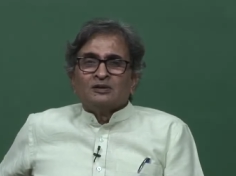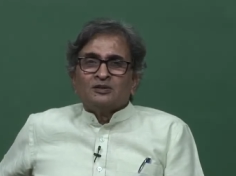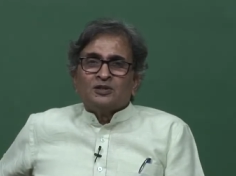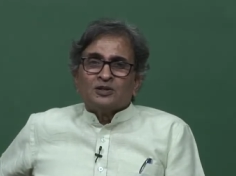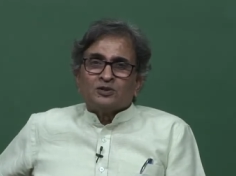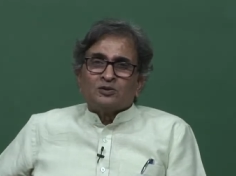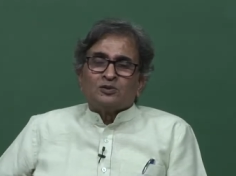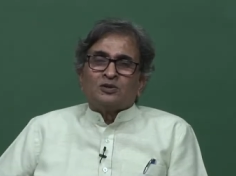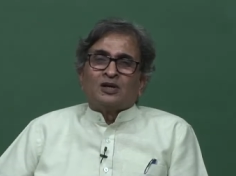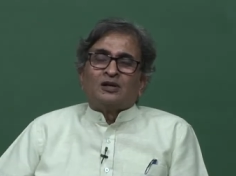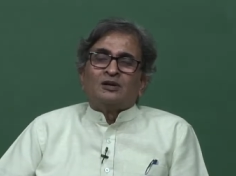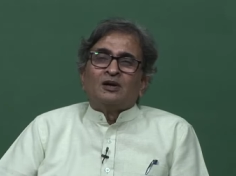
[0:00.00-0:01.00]
just to
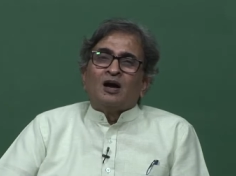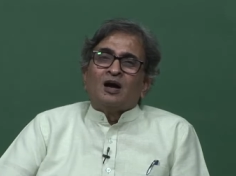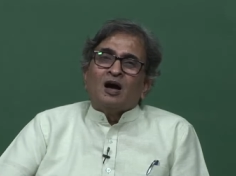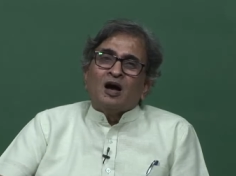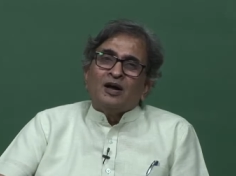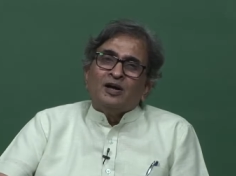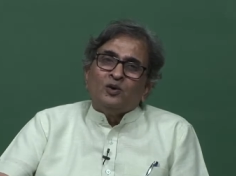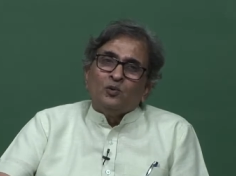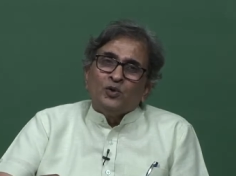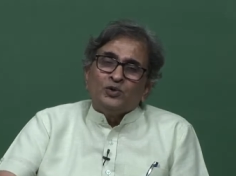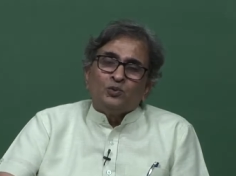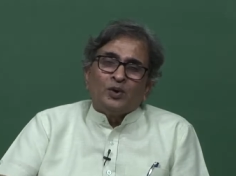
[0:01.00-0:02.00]
tell in
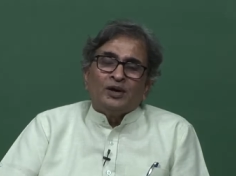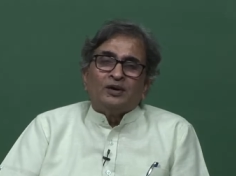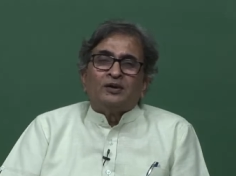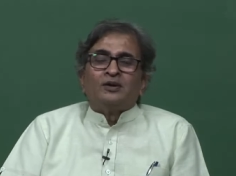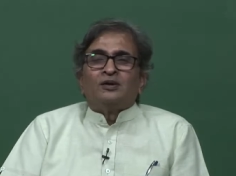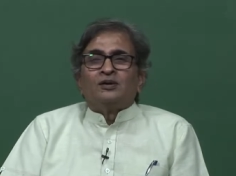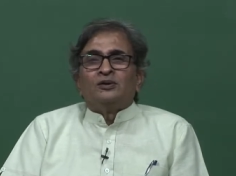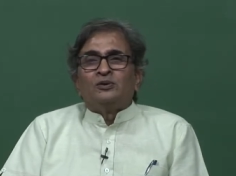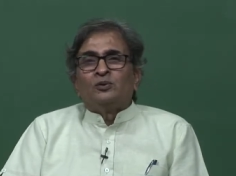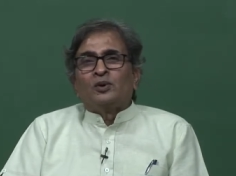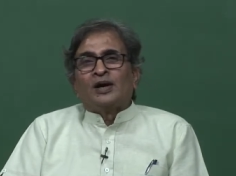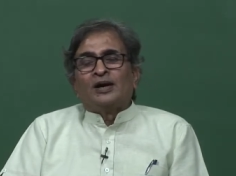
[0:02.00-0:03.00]
which way
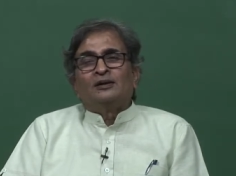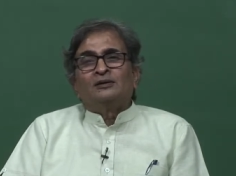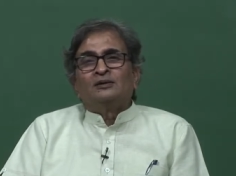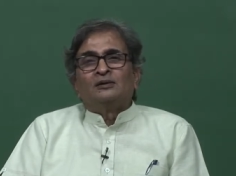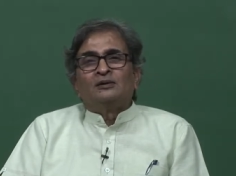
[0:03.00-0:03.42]
you can